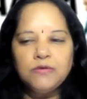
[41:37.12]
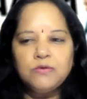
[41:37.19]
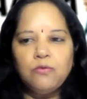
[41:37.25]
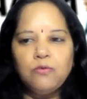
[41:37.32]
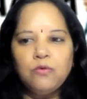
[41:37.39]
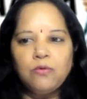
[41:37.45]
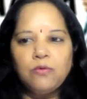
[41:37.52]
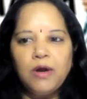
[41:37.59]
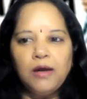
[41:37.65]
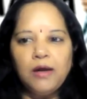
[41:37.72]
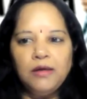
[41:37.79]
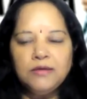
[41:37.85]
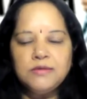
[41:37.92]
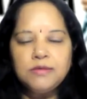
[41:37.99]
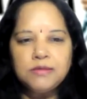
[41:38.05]
So
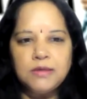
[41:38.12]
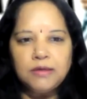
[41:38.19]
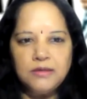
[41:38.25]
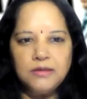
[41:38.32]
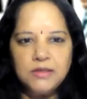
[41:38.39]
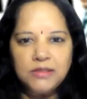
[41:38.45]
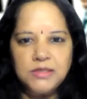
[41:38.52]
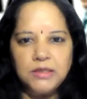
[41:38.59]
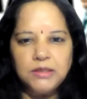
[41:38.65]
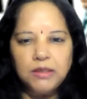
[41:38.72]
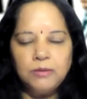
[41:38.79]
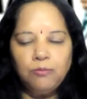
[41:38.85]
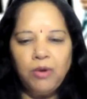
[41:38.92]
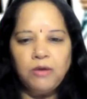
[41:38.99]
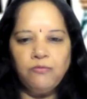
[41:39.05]
kindly just attend the
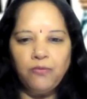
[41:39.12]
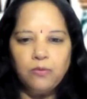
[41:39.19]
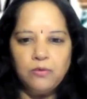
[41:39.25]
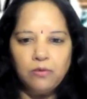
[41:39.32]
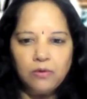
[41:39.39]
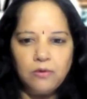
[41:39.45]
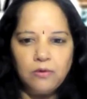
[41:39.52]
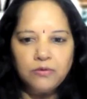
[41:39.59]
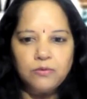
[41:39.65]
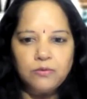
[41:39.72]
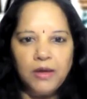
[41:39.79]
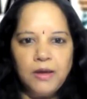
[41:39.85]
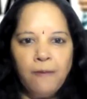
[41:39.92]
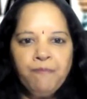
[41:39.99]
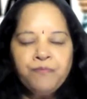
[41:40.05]
session by 4 o'clock
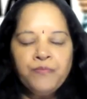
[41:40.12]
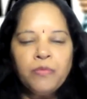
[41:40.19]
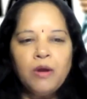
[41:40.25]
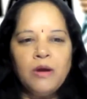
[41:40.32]
today.